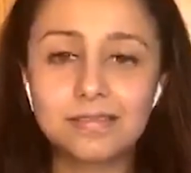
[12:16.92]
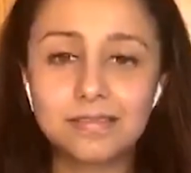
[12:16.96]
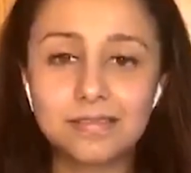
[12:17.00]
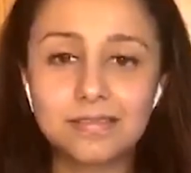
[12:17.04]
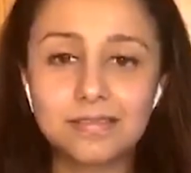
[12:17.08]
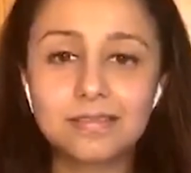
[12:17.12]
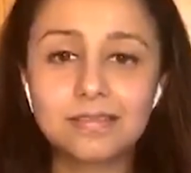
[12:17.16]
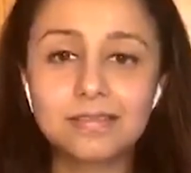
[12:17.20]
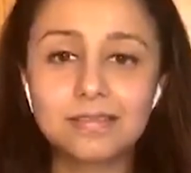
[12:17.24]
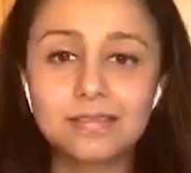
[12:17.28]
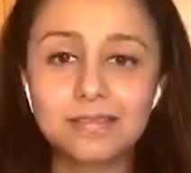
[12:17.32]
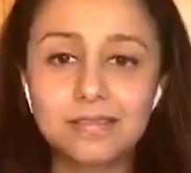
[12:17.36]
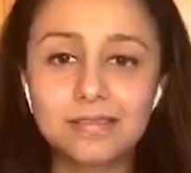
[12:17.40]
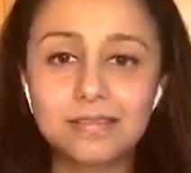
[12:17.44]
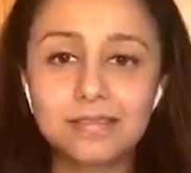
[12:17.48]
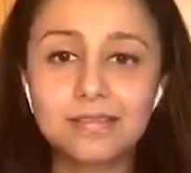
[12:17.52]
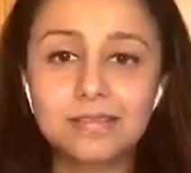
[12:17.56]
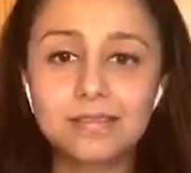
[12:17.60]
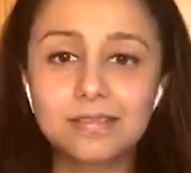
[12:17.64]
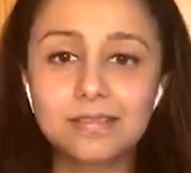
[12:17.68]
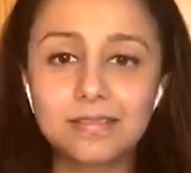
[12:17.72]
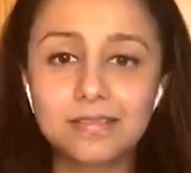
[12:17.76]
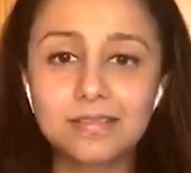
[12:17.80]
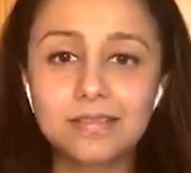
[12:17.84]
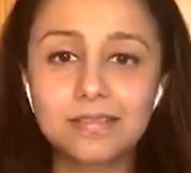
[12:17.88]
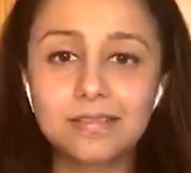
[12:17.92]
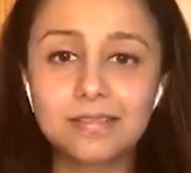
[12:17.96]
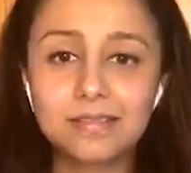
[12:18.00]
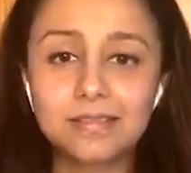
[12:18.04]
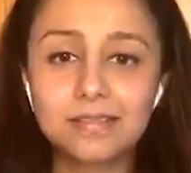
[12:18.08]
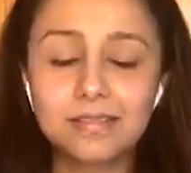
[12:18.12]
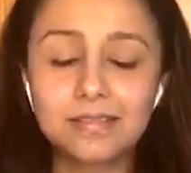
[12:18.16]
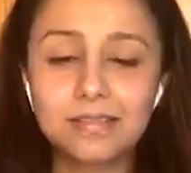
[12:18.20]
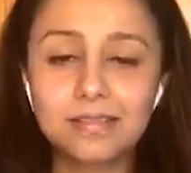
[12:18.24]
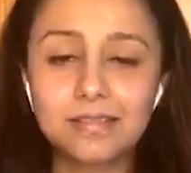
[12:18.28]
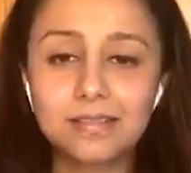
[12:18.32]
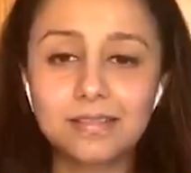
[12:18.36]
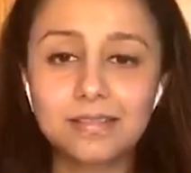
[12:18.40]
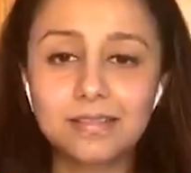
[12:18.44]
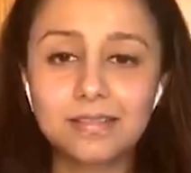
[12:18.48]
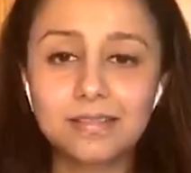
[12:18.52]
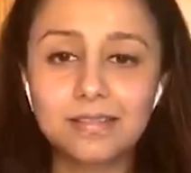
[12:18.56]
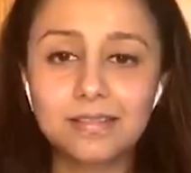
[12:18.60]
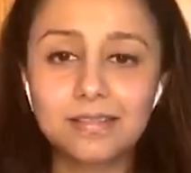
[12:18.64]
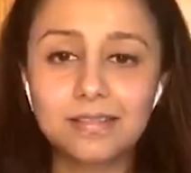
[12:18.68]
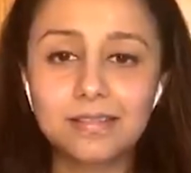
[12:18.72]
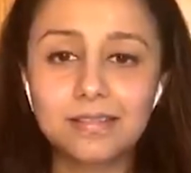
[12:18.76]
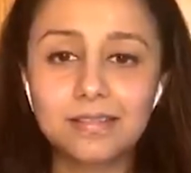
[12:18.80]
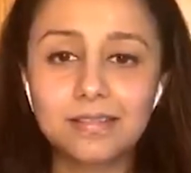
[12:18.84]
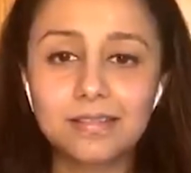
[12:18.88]

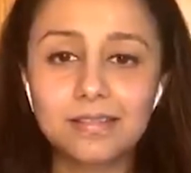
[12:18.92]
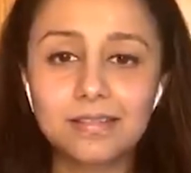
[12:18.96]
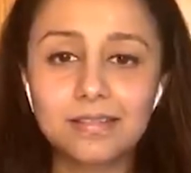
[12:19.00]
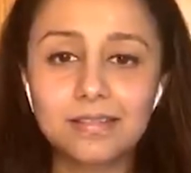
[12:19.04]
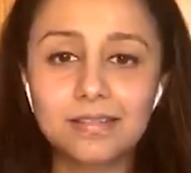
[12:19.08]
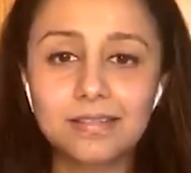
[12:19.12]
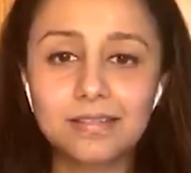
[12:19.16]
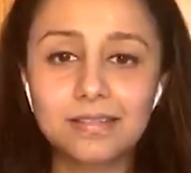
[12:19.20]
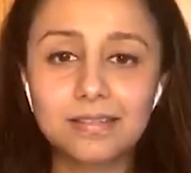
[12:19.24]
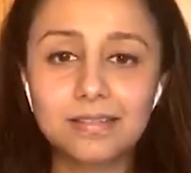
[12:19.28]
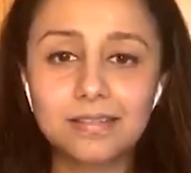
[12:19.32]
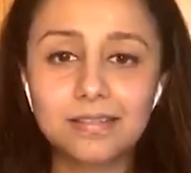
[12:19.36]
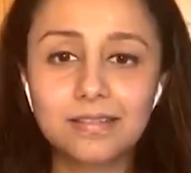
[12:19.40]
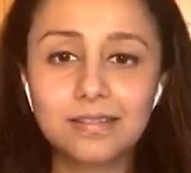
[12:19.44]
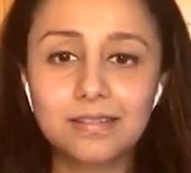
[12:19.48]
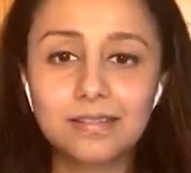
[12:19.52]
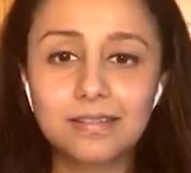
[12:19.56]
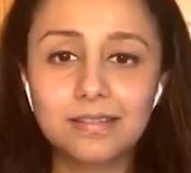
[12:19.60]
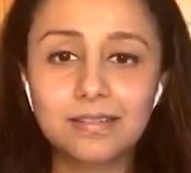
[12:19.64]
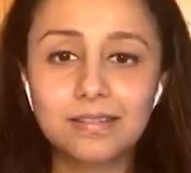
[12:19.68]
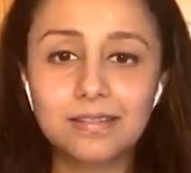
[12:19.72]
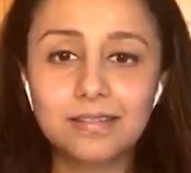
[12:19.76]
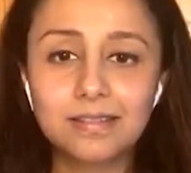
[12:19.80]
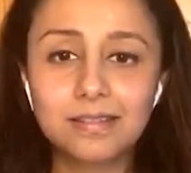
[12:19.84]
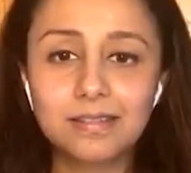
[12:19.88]
[no speech]